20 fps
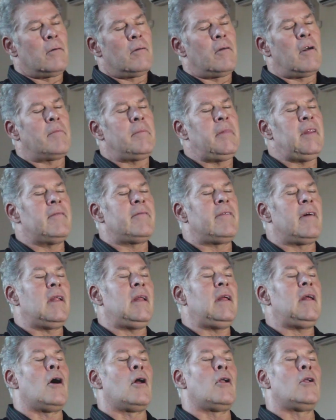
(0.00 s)
we've been
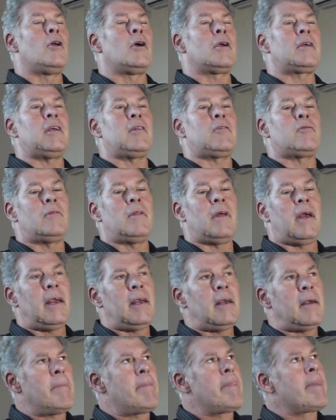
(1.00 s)
very unlucky
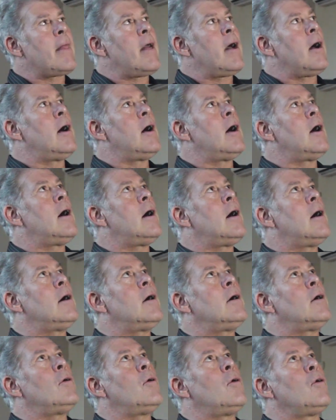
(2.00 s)
today.
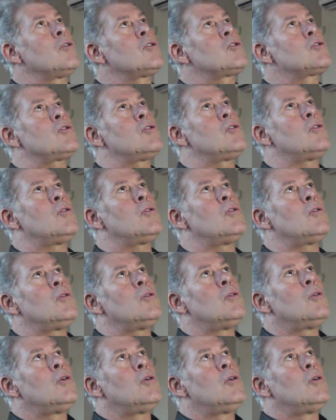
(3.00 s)
Also,
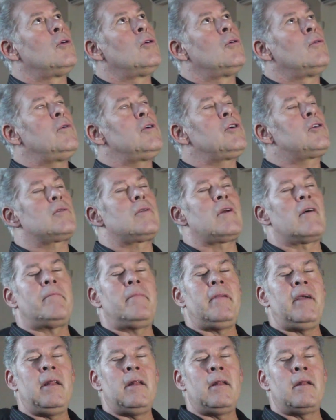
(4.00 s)
we should have
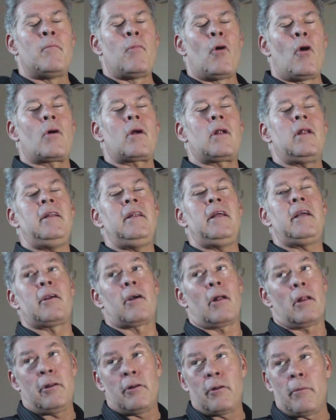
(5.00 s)
been more
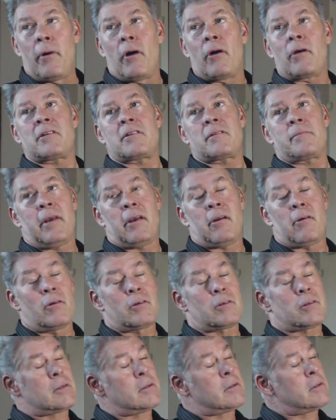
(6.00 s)
clinical in the box,
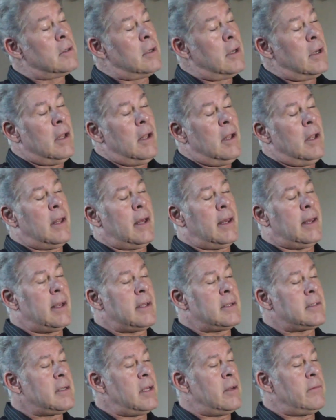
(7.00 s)
because, like
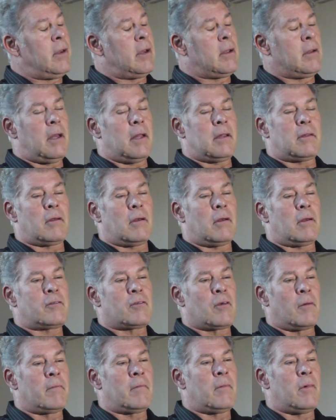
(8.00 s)
I say, we create
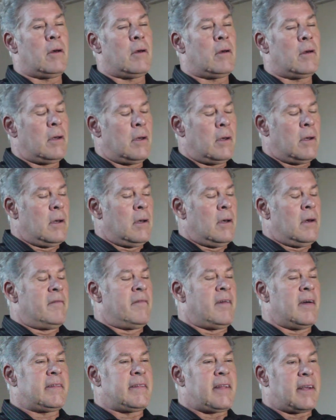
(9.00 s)
some
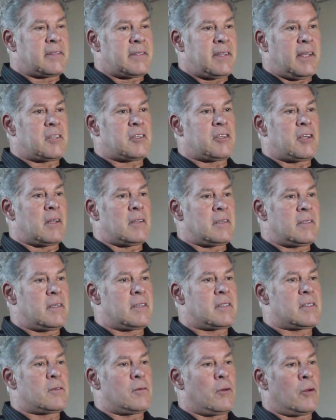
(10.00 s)
fantastic
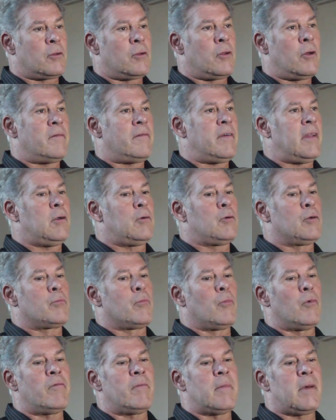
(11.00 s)
chances on very good
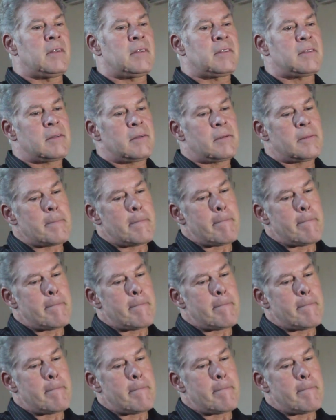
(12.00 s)
movements.